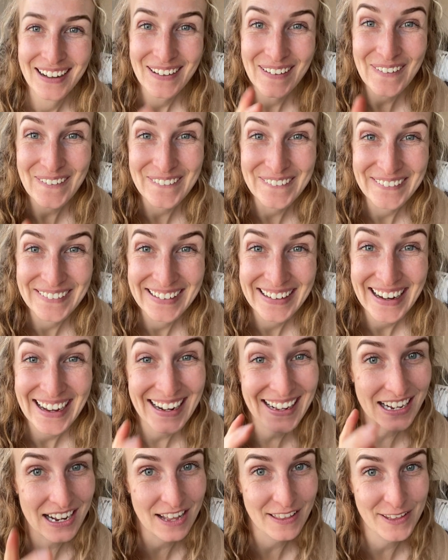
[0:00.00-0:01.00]
Oh, and
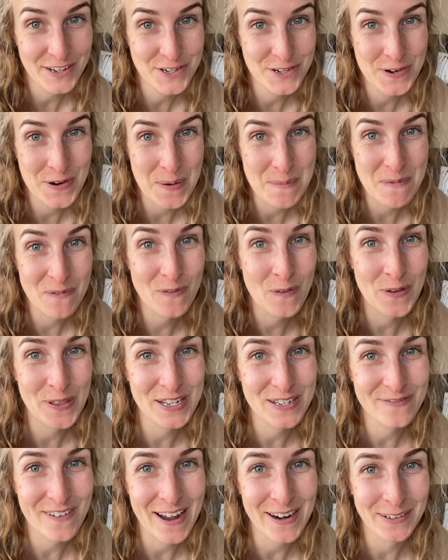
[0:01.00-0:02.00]
I can't let you go before this
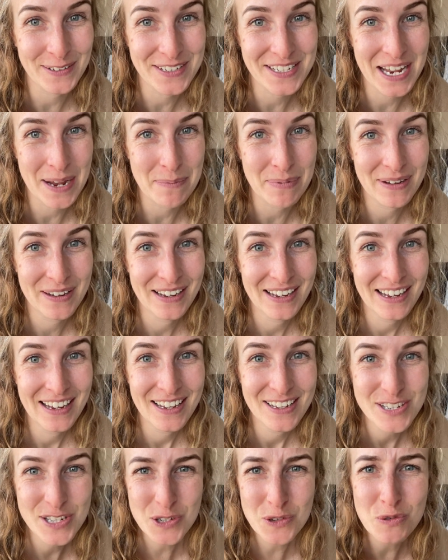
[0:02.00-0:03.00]
final tip.
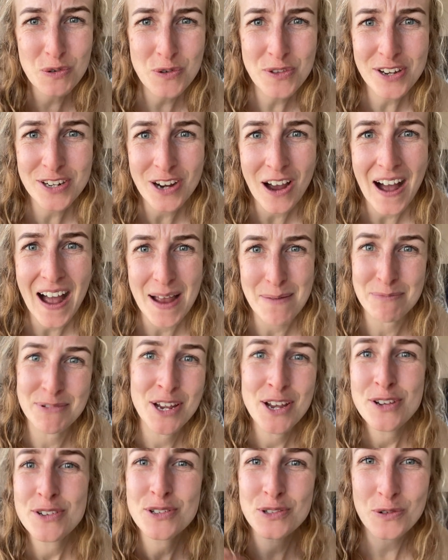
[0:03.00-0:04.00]
Screw the times.
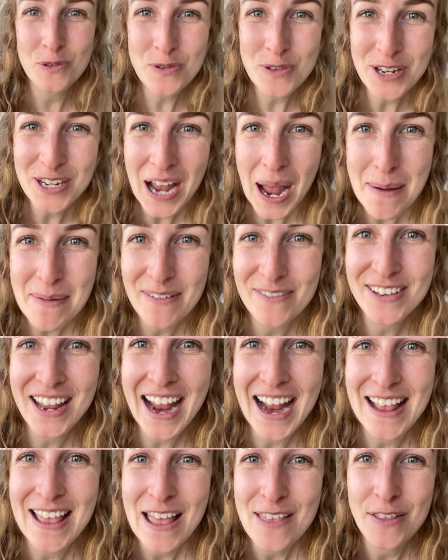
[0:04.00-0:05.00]
Screw the time of
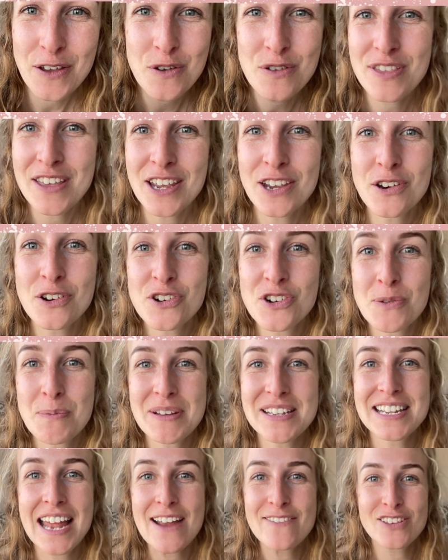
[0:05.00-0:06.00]
day that you think you should be
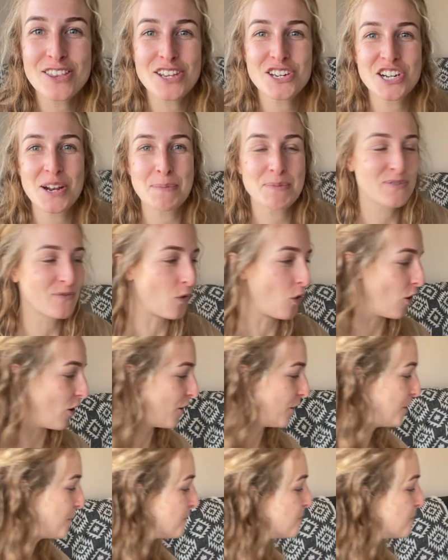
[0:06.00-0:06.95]
saving the chips for.